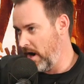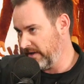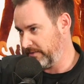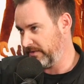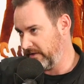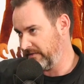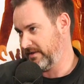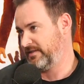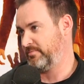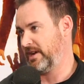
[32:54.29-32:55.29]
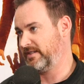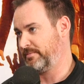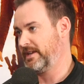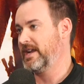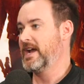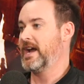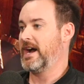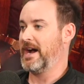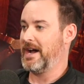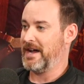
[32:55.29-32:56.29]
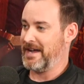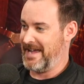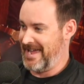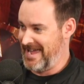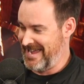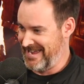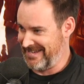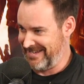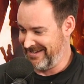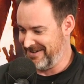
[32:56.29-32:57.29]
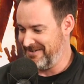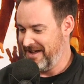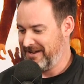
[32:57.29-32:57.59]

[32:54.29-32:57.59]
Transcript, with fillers: Moss was our first baseman. Kevin Moss you know,